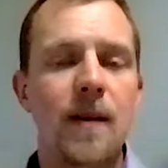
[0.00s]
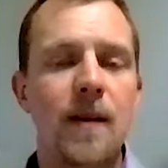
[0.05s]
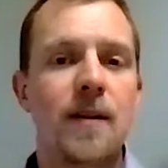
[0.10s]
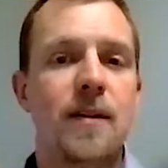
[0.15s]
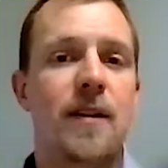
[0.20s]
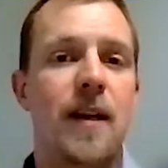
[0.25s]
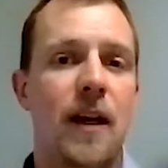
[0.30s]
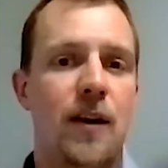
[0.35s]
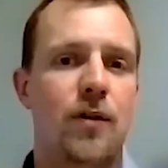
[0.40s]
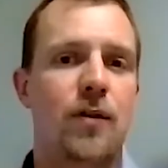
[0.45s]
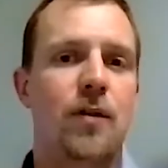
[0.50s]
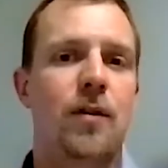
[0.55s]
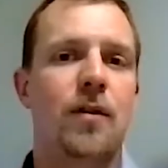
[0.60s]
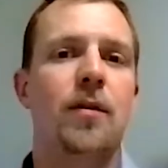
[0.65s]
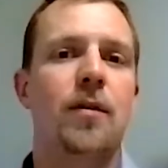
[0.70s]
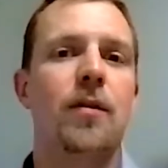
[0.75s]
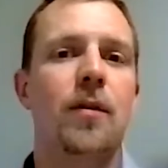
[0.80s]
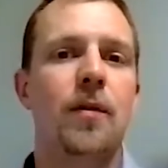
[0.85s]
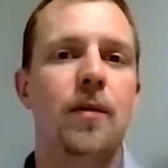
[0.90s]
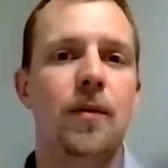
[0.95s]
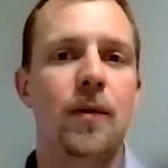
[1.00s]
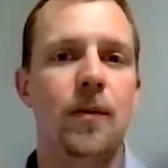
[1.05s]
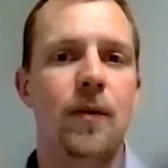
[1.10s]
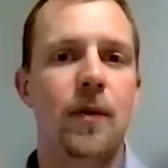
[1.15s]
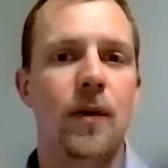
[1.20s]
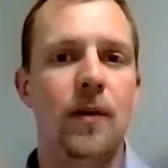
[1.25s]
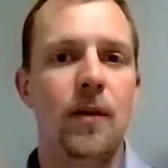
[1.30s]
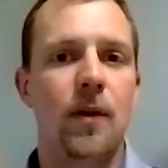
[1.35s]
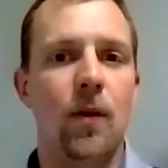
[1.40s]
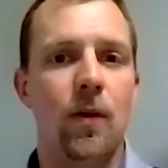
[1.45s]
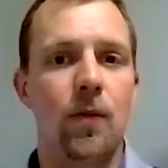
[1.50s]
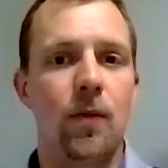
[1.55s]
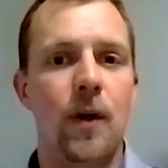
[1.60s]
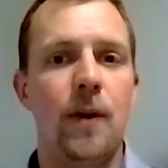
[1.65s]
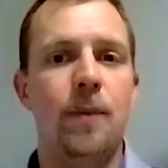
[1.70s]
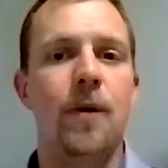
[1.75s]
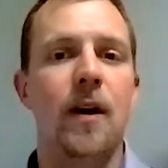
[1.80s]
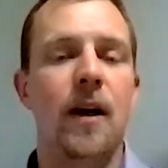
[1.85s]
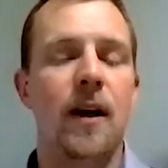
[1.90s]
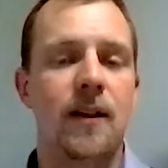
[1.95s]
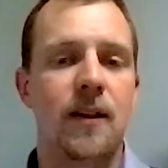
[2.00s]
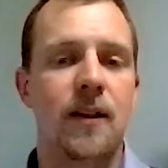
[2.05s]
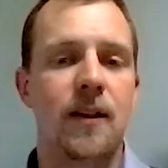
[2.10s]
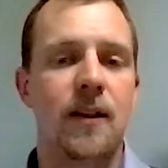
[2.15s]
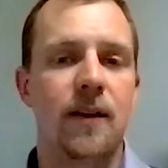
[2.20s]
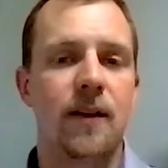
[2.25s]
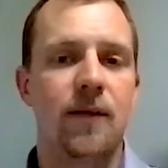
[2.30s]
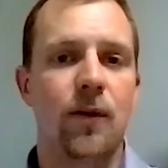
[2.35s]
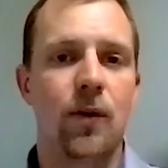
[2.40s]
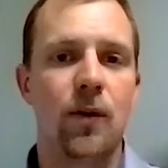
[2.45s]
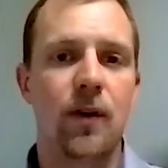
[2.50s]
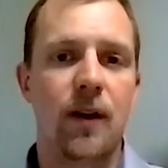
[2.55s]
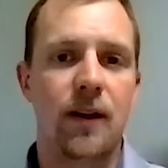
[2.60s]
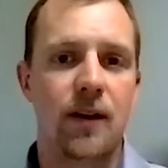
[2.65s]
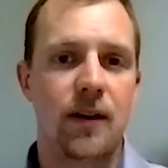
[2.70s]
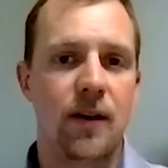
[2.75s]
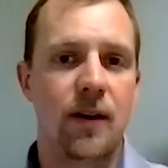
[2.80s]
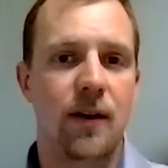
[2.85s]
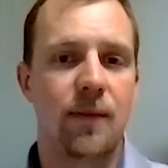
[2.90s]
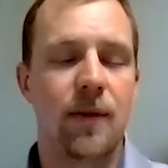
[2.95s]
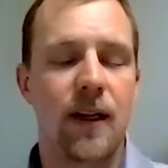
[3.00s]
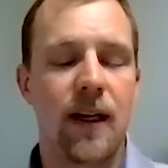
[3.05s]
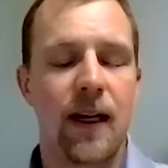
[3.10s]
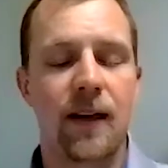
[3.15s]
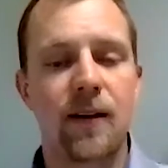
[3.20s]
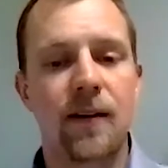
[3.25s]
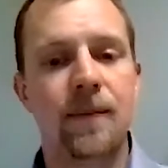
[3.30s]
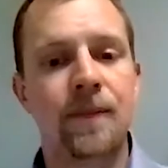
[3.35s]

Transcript: sexual reproductive organs on the plant.